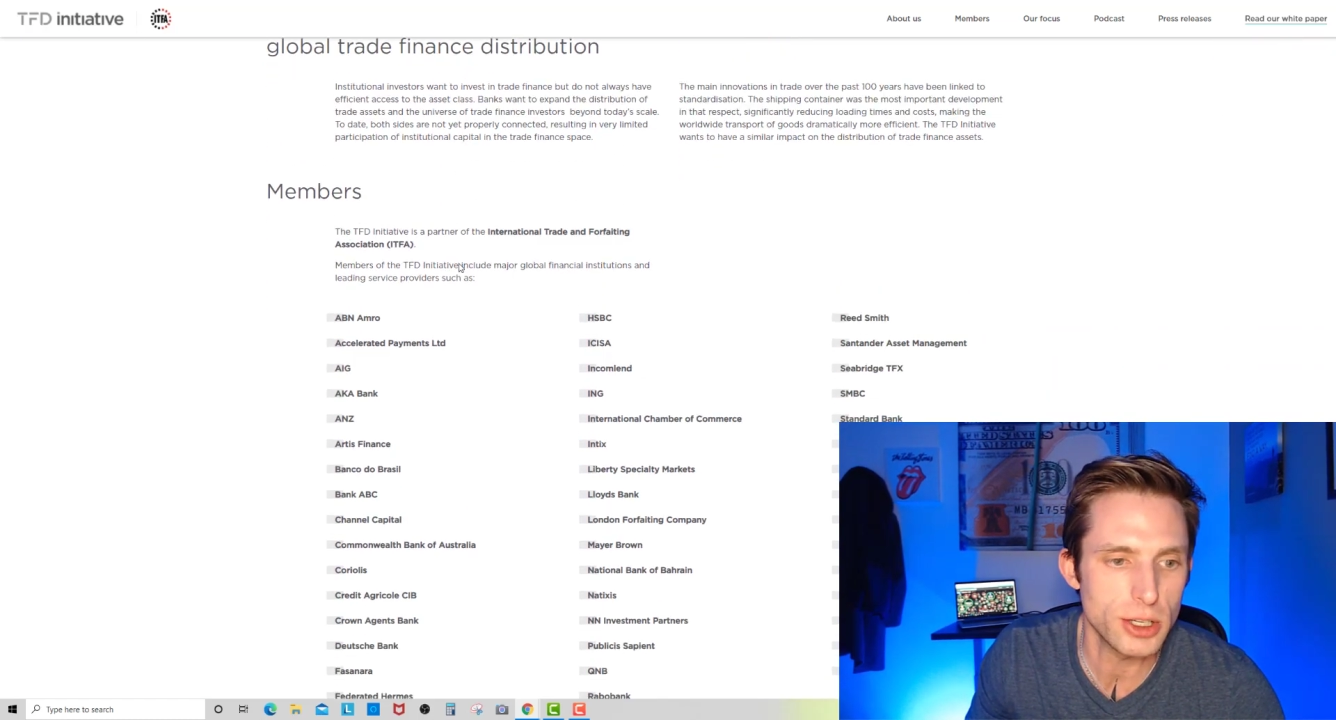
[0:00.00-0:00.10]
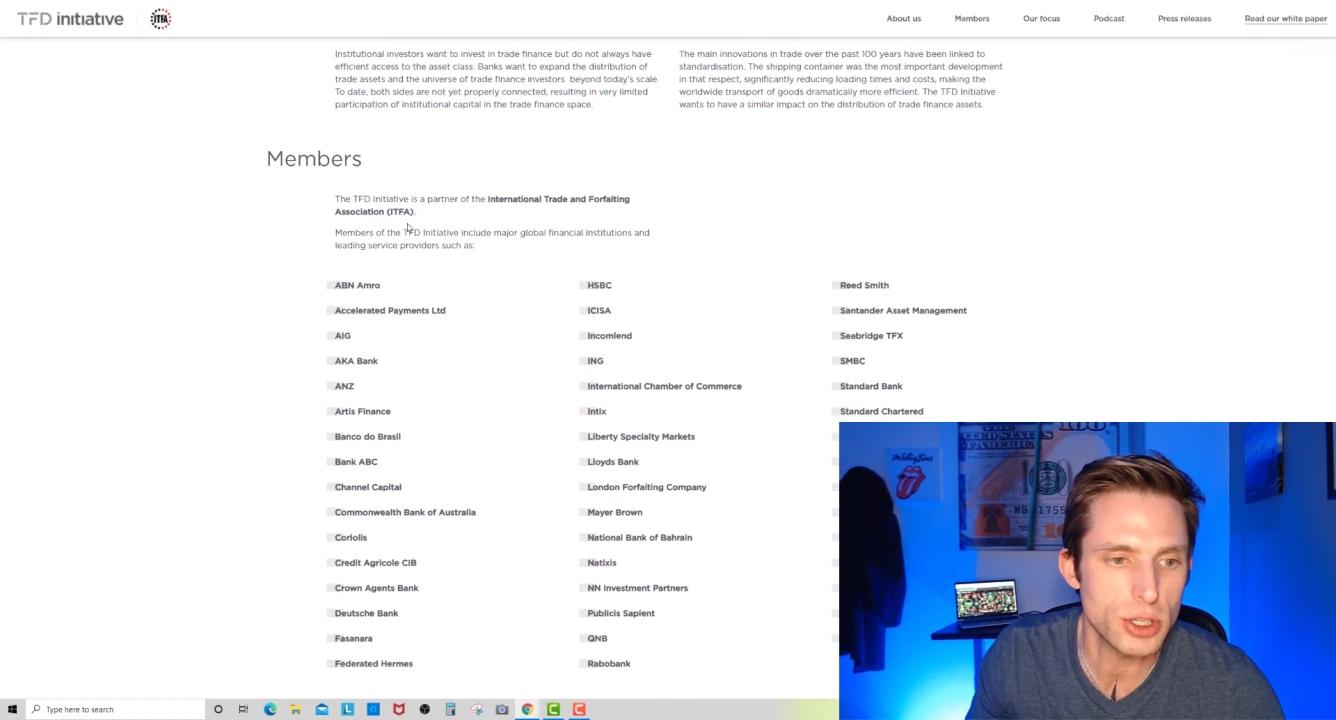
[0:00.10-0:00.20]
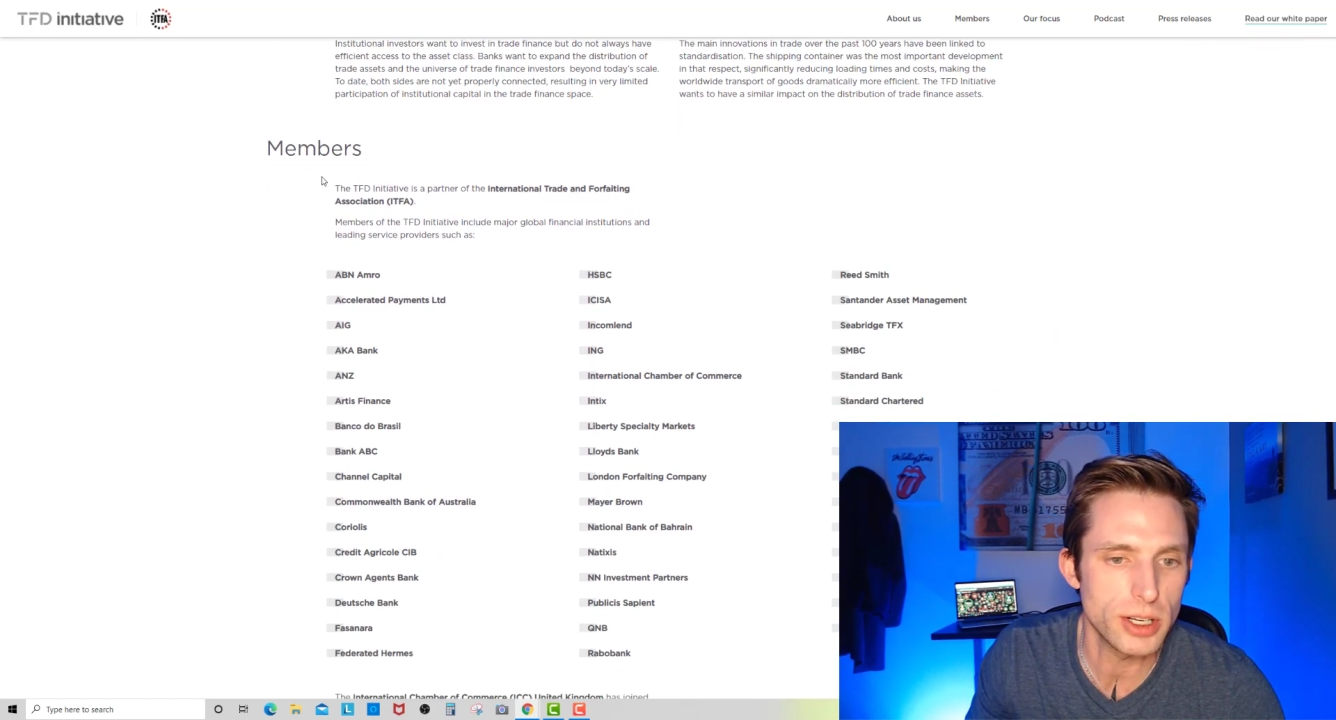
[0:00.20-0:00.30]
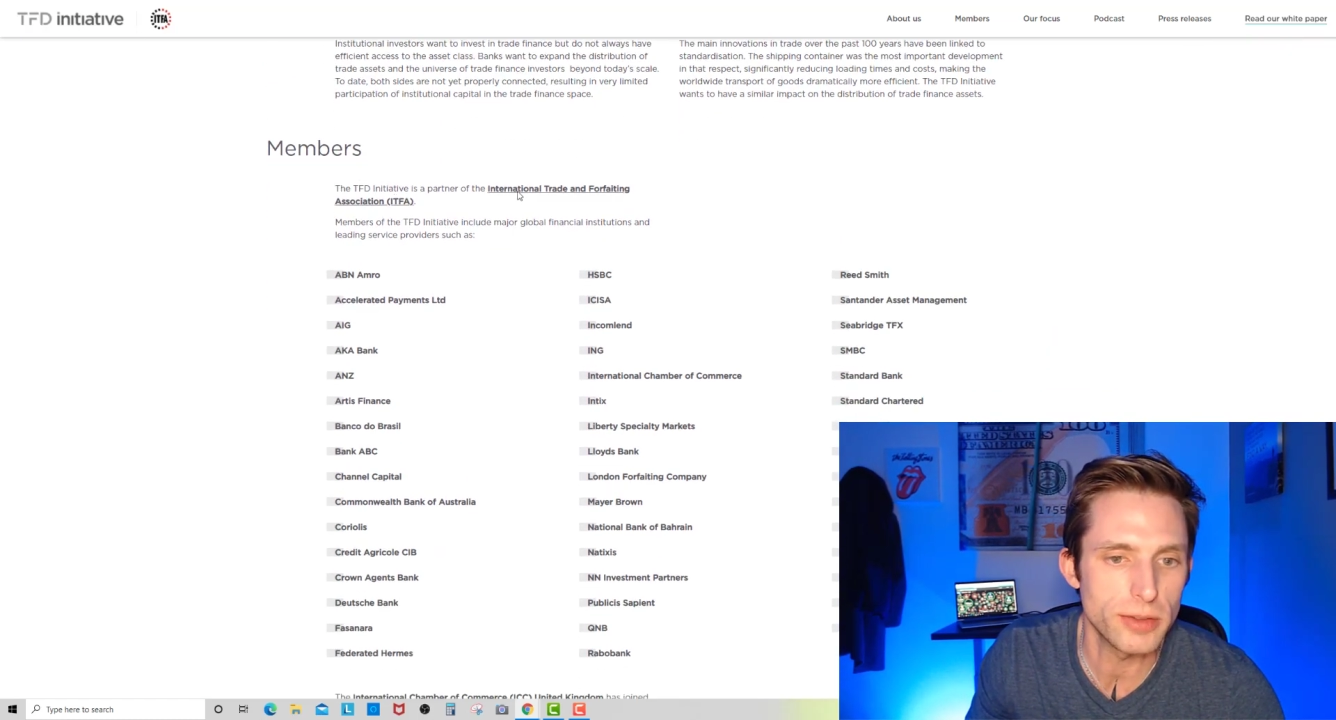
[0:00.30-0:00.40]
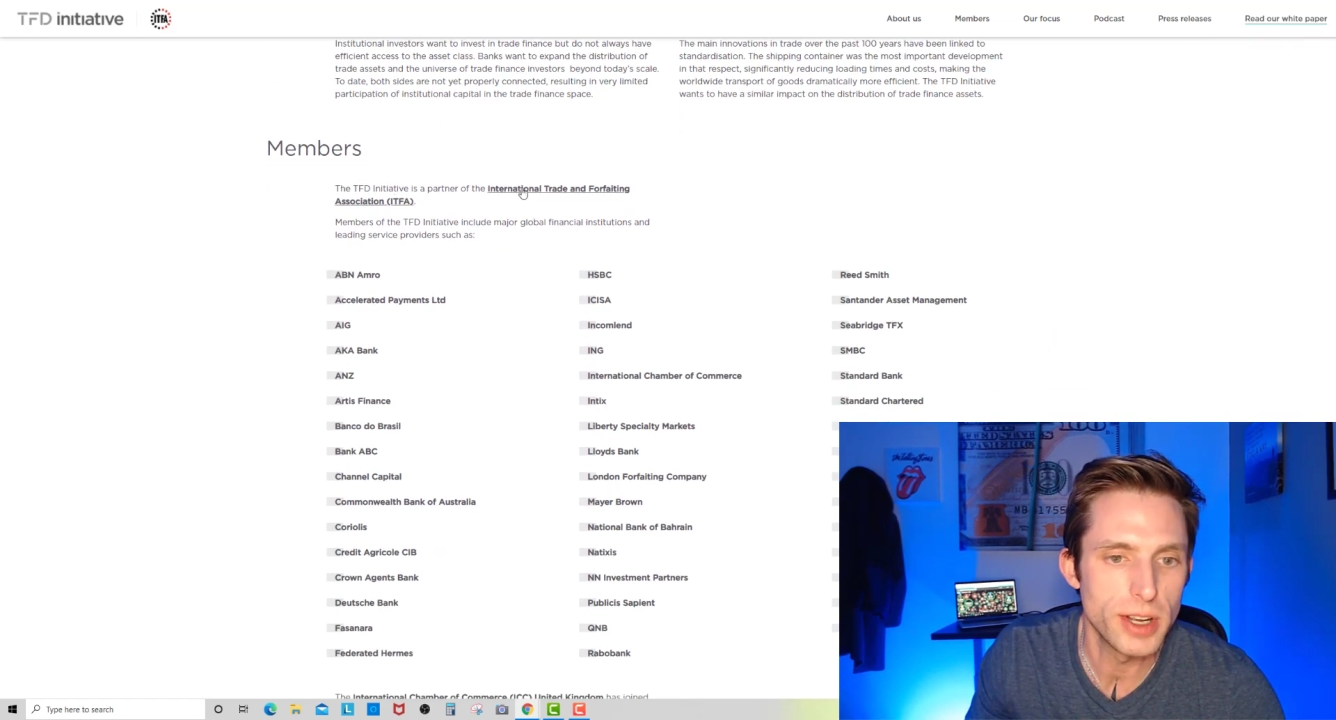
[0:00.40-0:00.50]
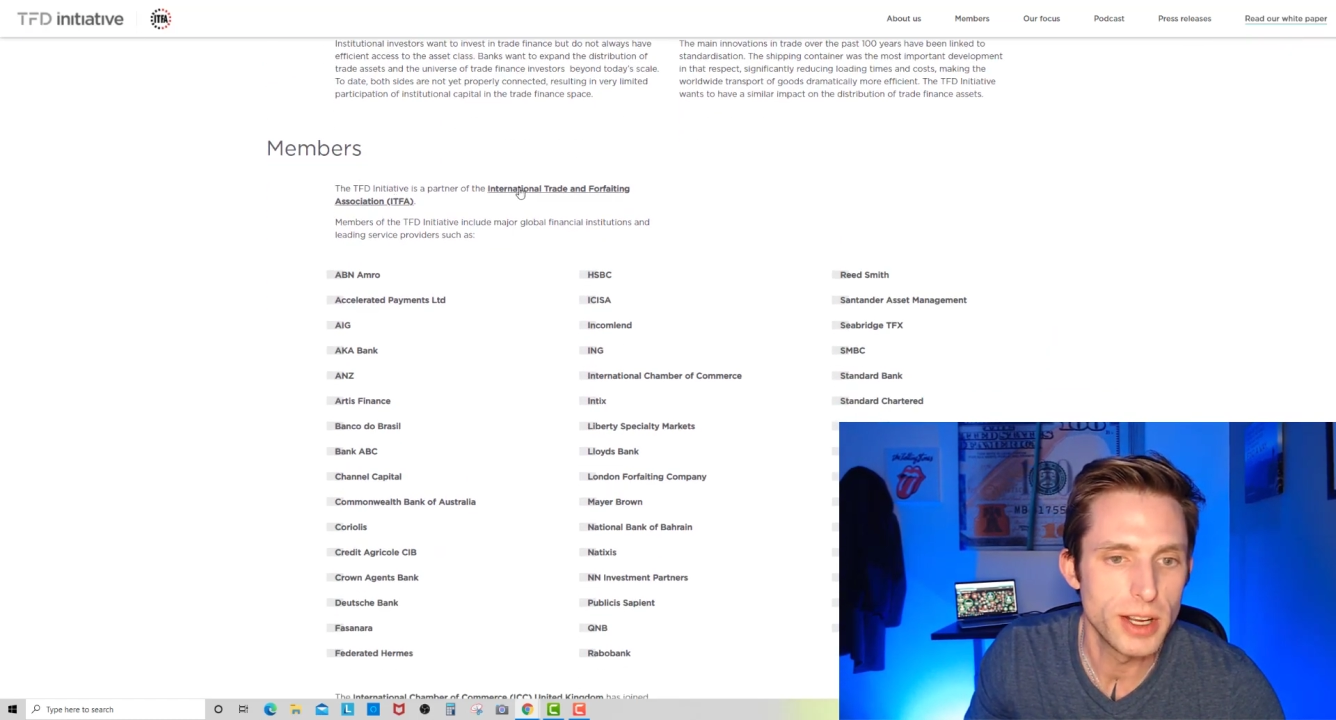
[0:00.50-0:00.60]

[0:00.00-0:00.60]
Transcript: Initiative,